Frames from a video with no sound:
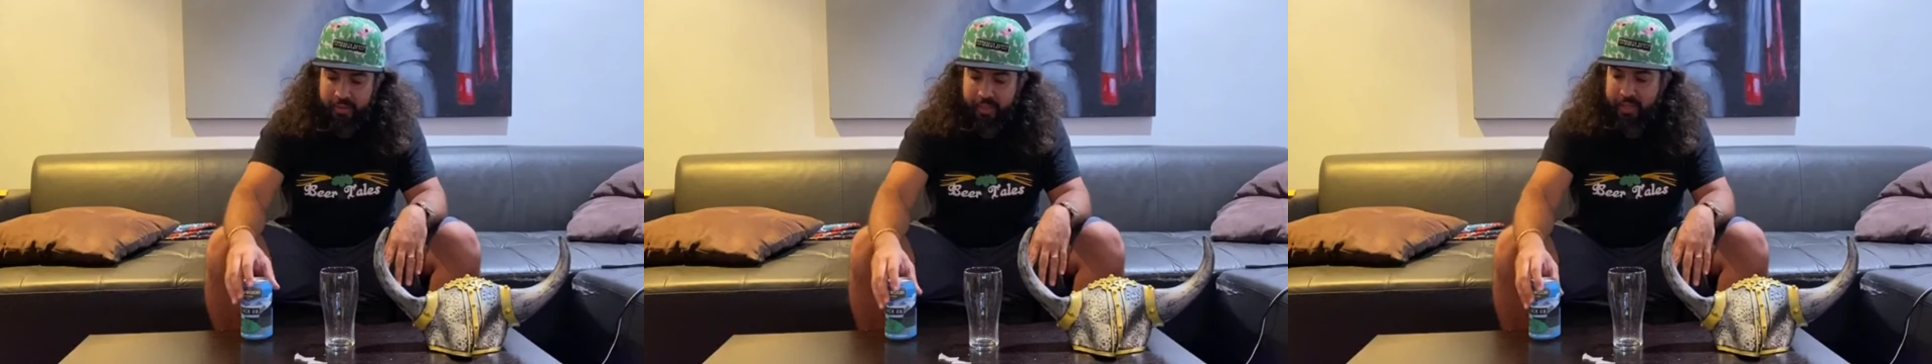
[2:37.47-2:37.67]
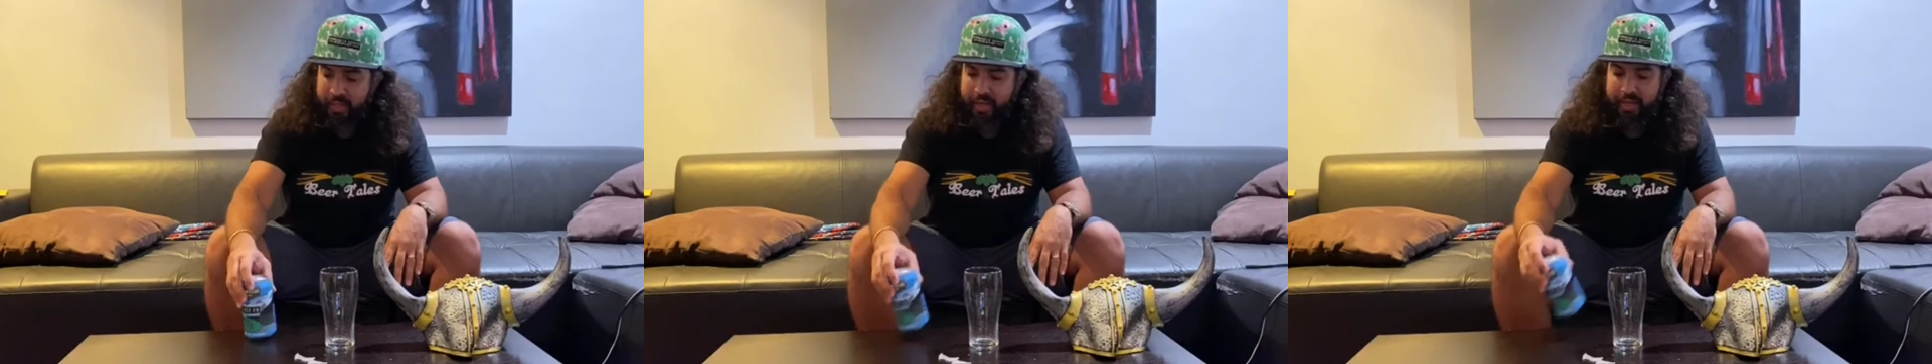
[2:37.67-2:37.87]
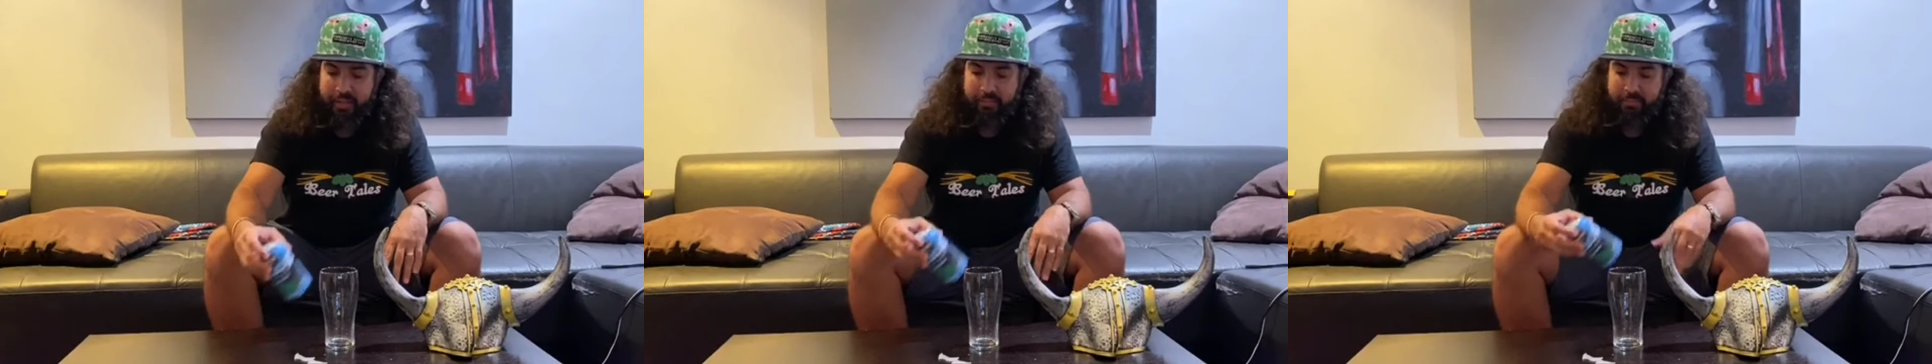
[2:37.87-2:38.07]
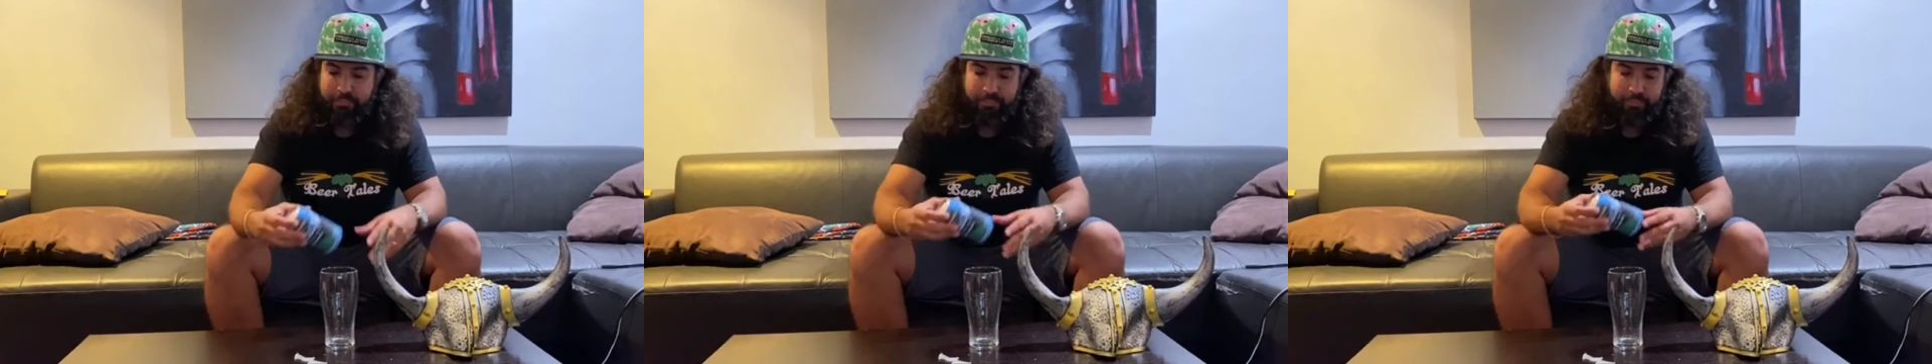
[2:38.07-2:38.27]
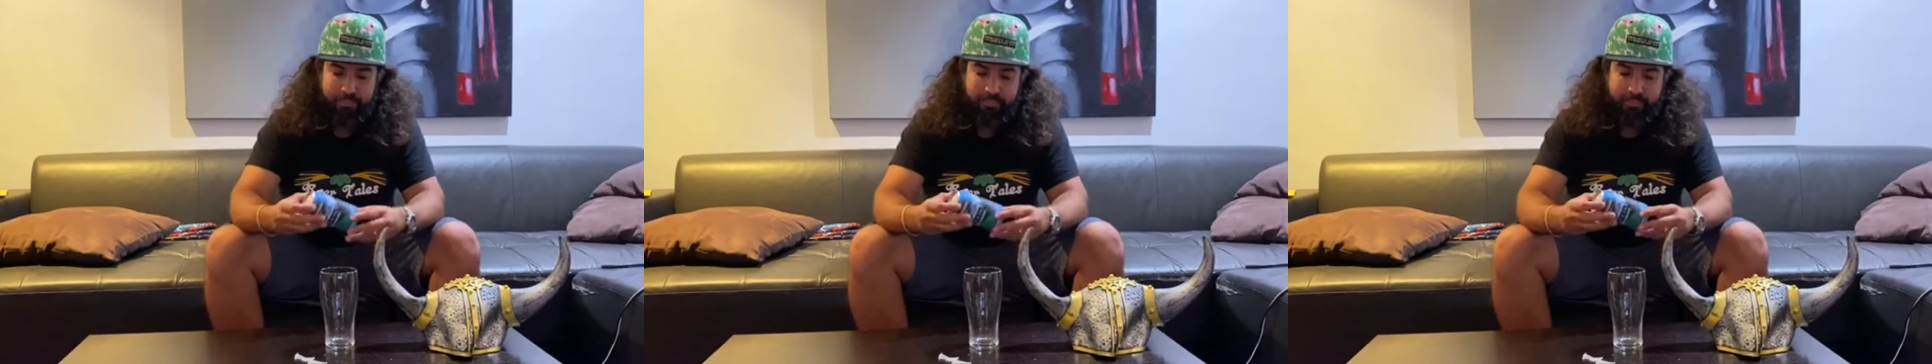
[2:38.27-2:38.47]
Hey,
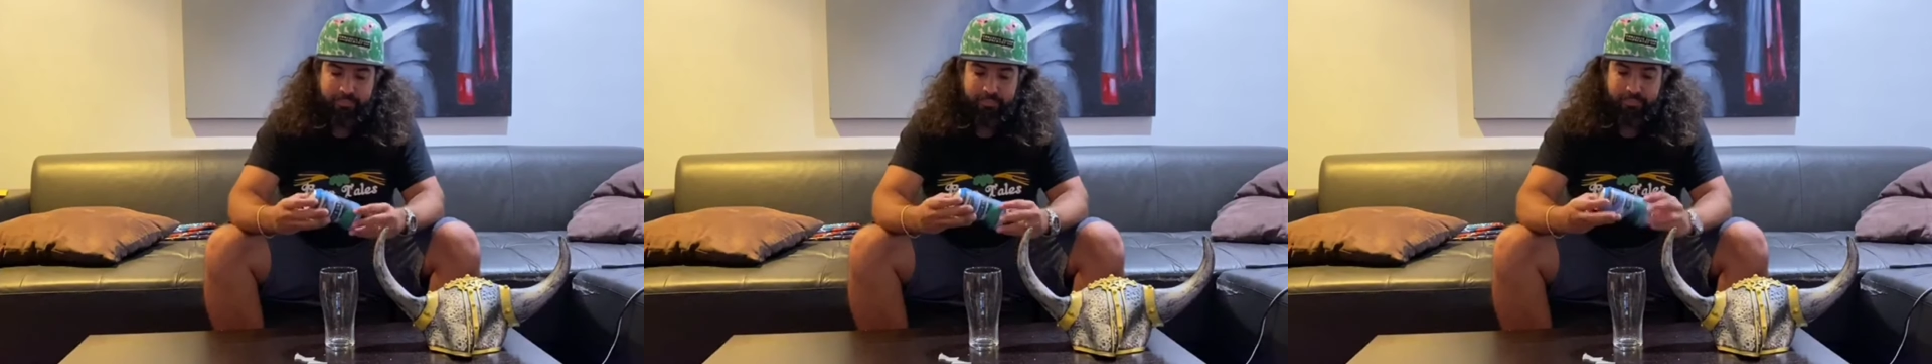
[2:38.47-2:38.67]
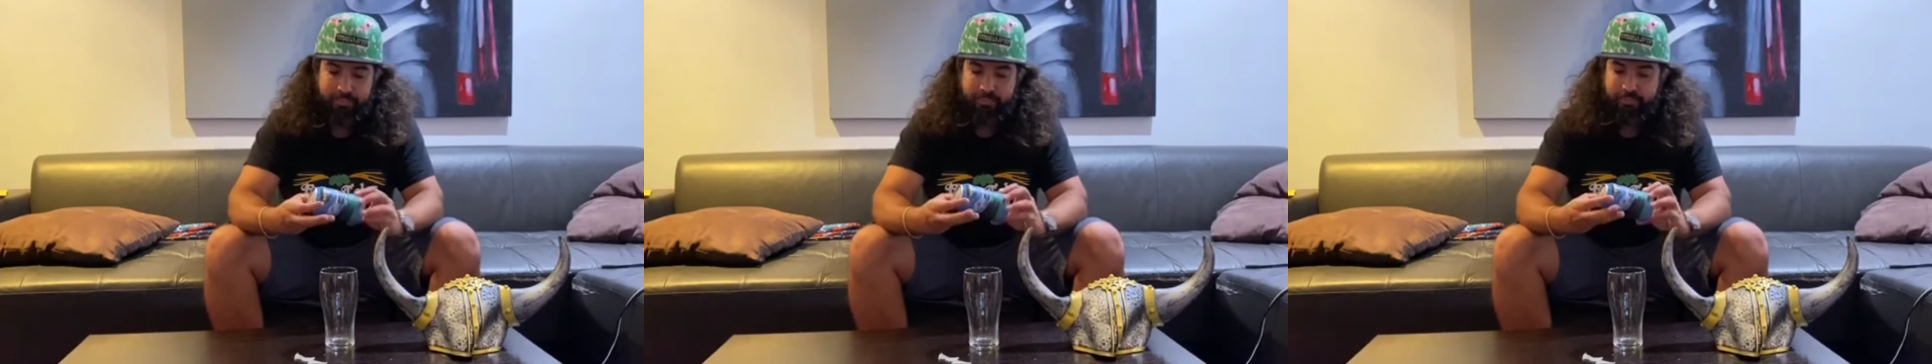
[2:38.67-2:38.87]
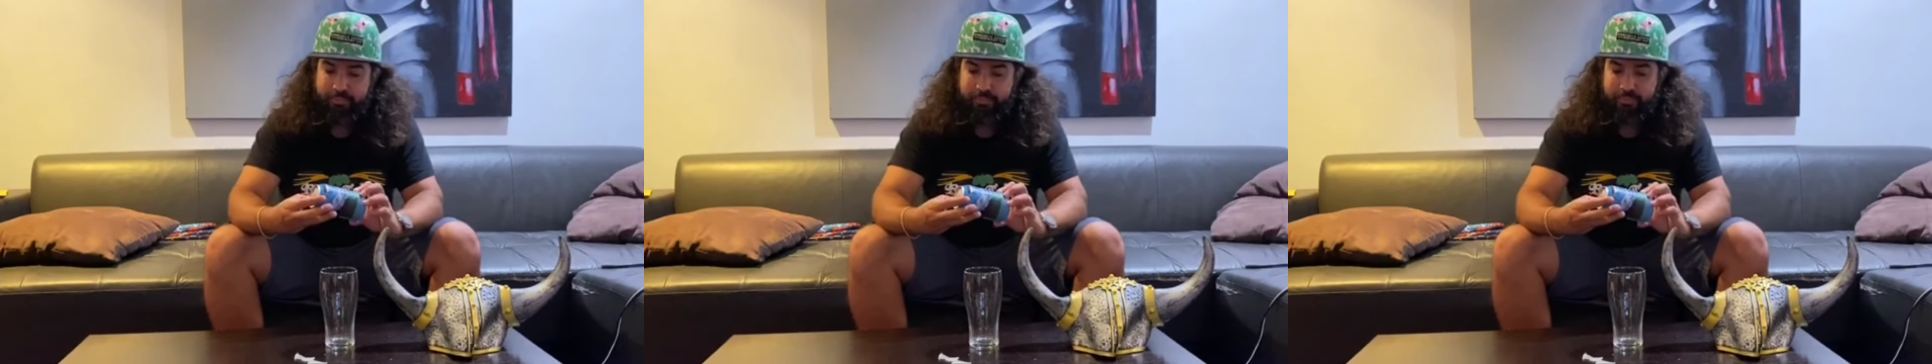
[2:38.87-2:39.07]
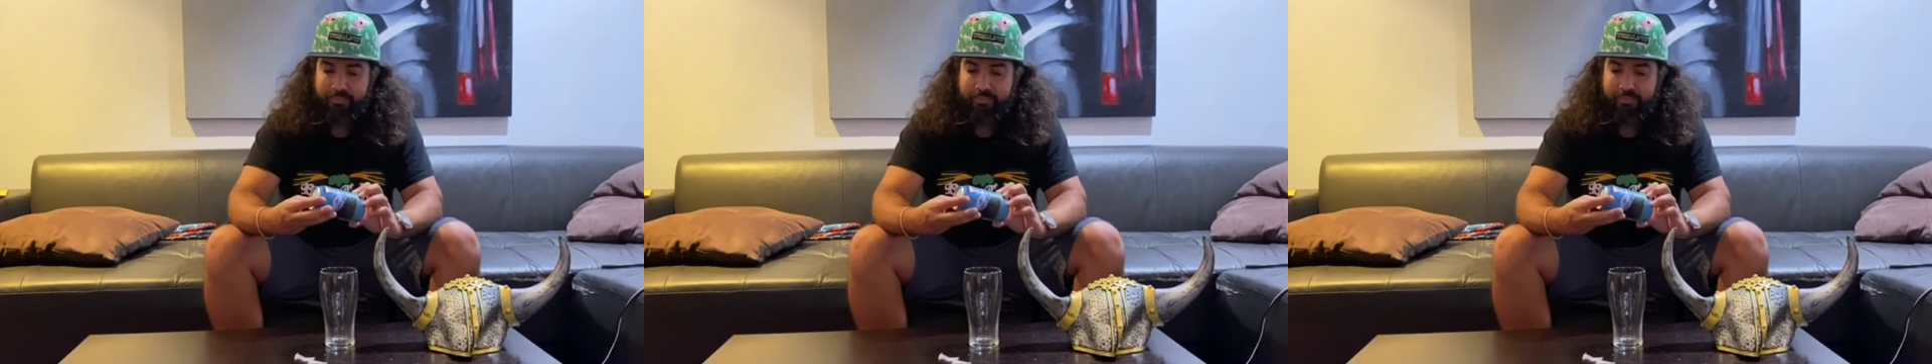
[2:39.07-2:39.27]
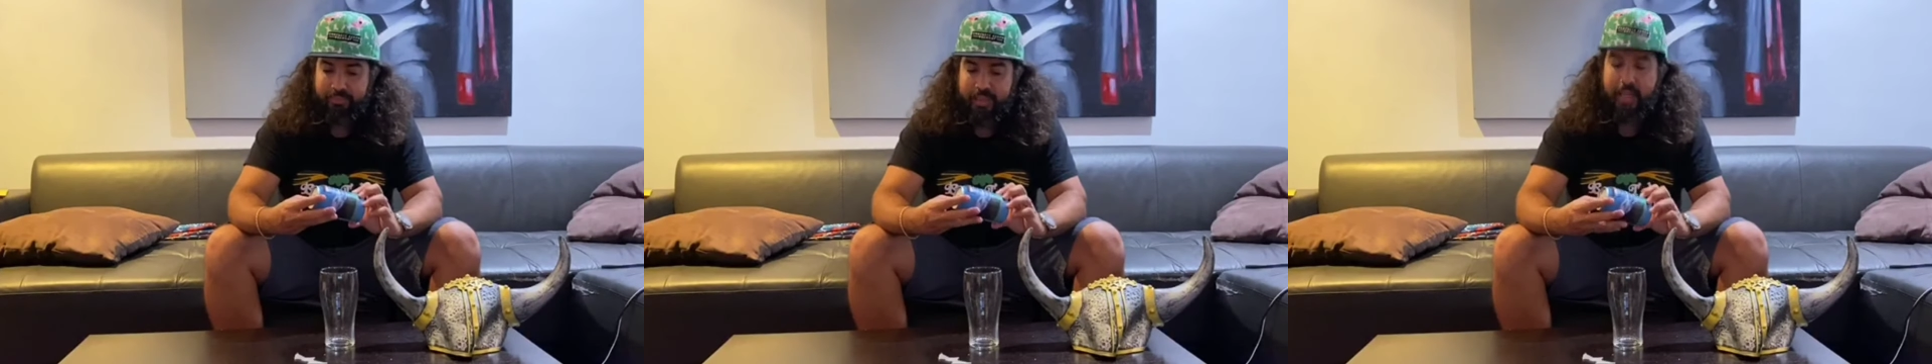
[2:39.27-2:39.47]

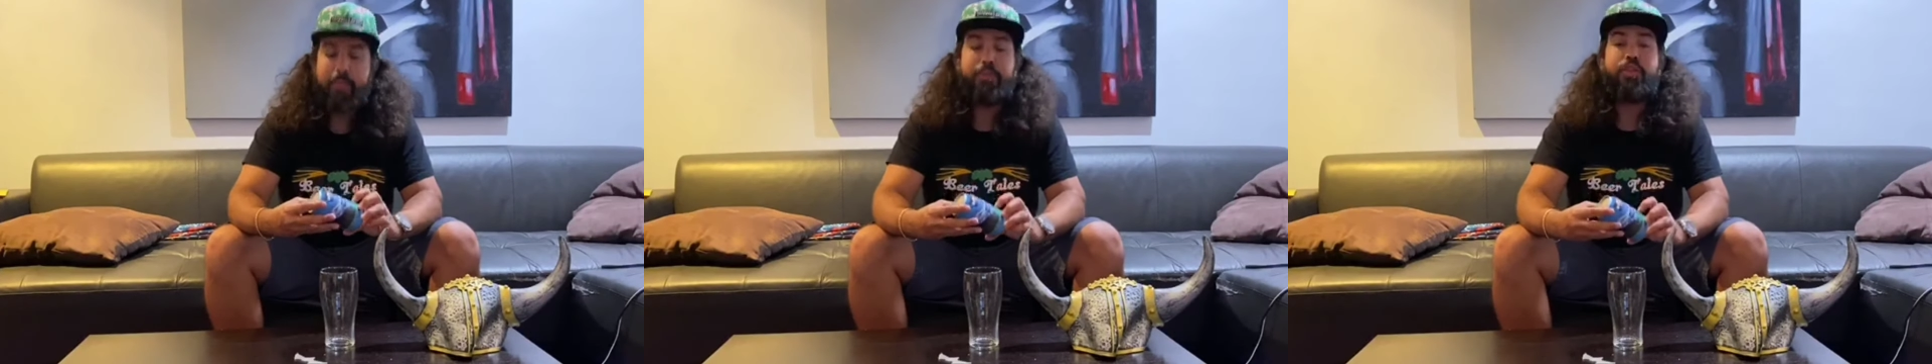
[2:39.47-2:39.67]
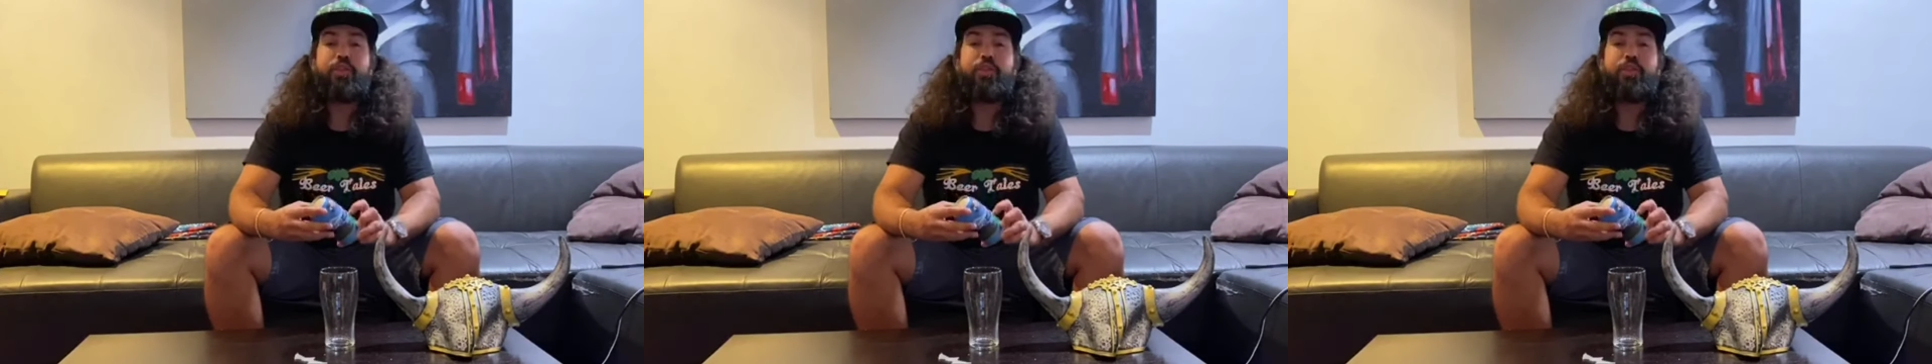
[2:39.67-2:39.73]
I'm